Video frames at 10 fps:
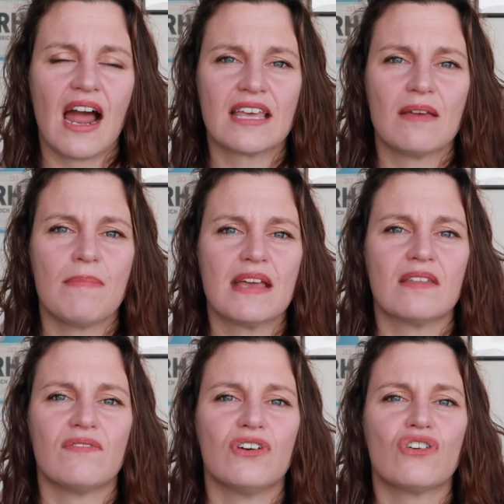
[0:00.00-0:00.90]
that I can make
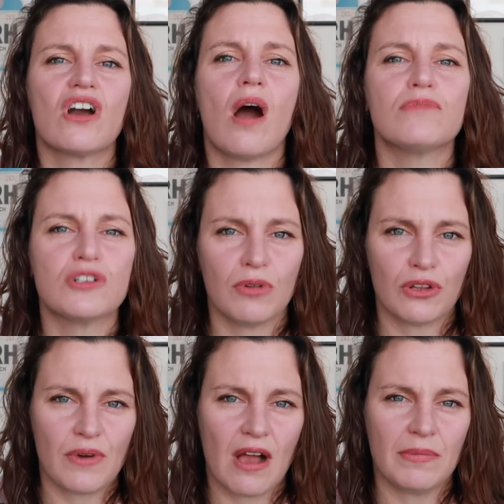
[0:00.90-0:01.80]
them feel comfortable
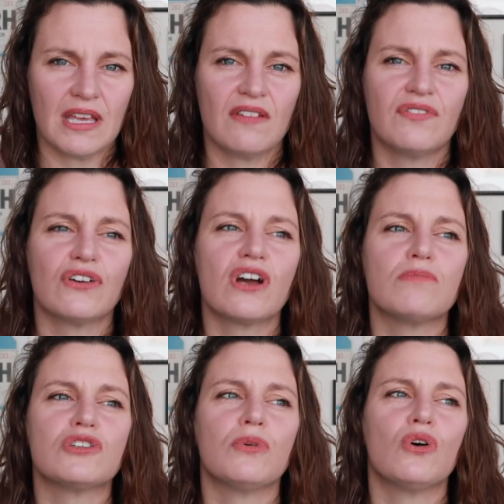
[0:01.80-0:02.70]
around me and feel
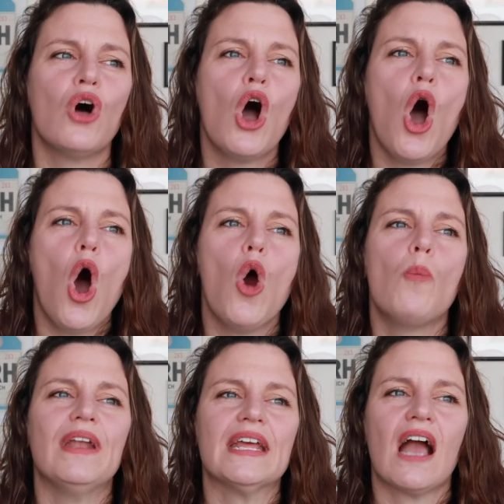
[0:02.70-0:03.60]
comfortable
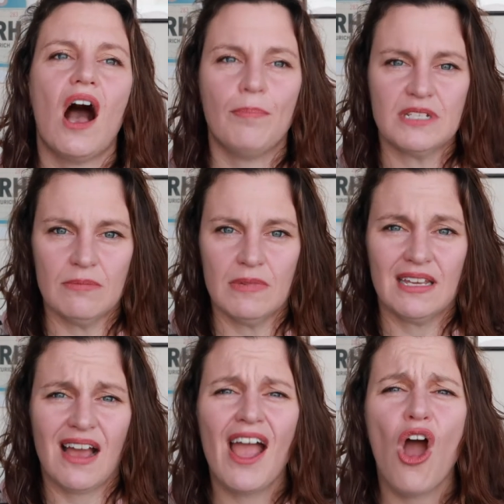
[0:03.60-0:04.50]
opening up to
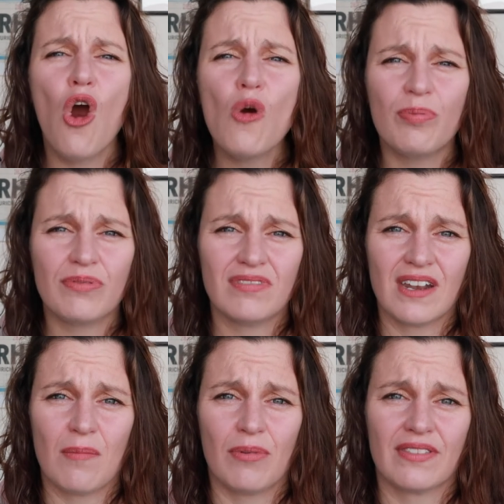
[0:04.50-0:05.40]
me. I hope
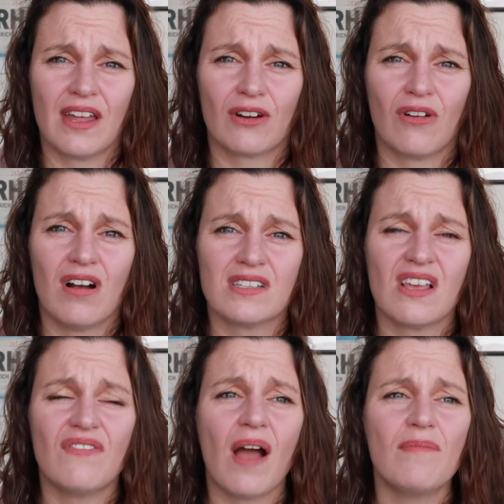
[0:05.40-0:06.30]
that I bring that across.
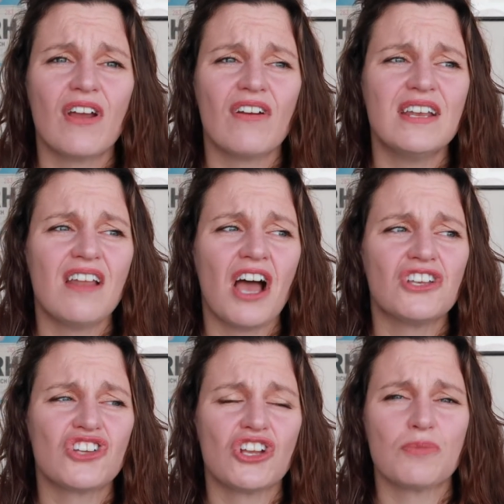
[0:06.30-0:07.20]
I'm very
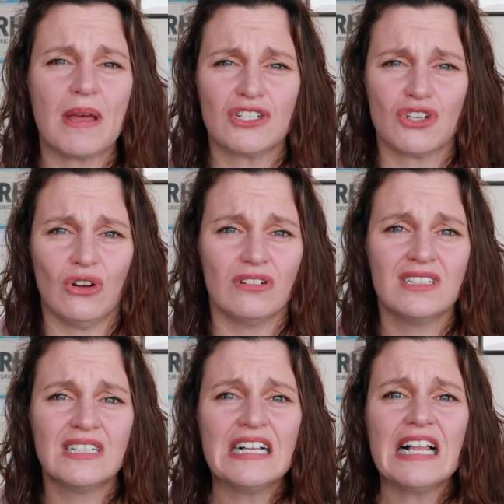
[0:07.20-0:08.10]
non-judgmental.
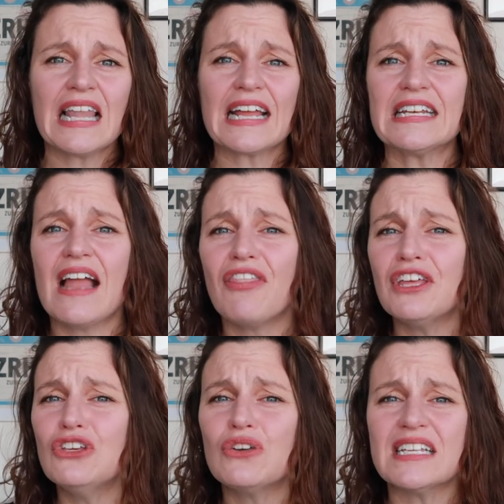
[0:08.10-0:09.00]
Like,
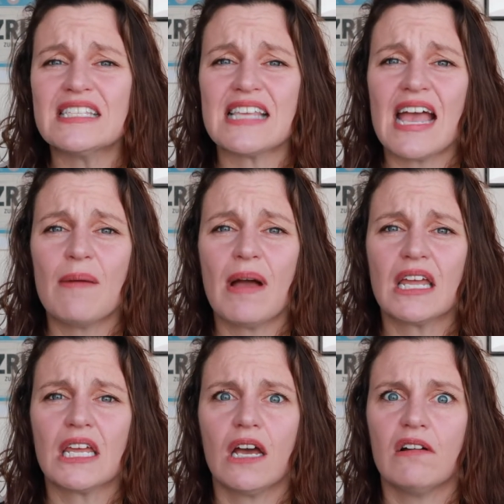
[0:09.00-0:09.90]
nothing you can say am I
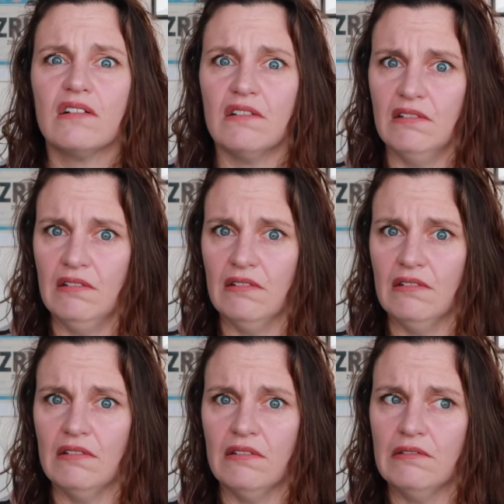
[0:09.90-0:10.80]
gonna
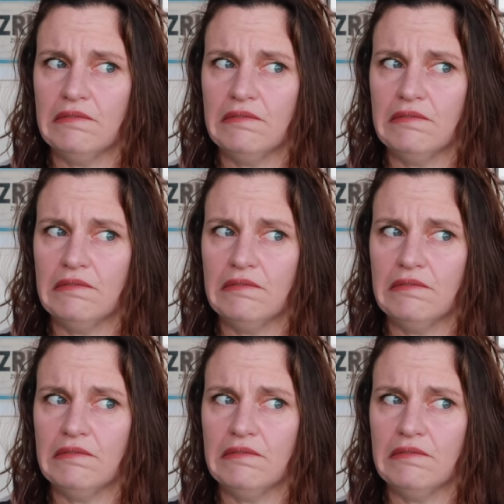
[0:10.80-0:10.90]
go,